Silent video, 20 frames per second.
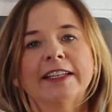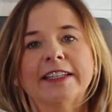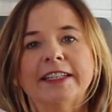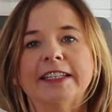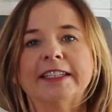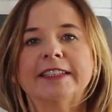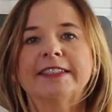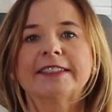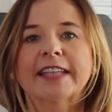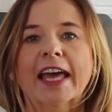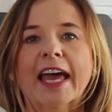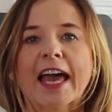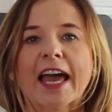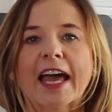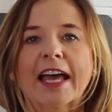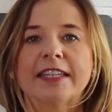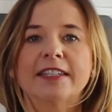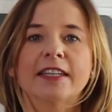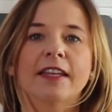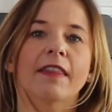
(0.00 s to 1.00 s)
He
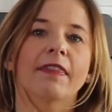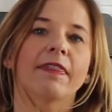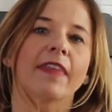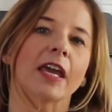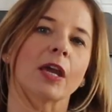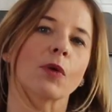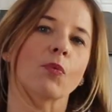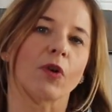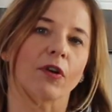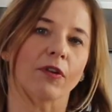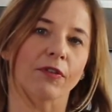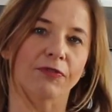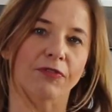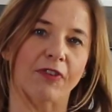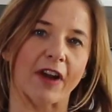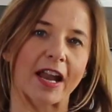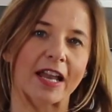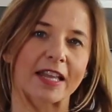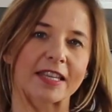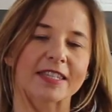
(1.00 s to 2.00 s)
said they were
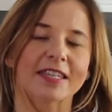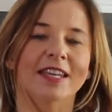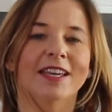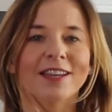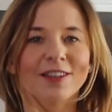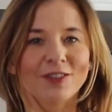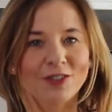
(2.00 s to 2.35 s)
friends.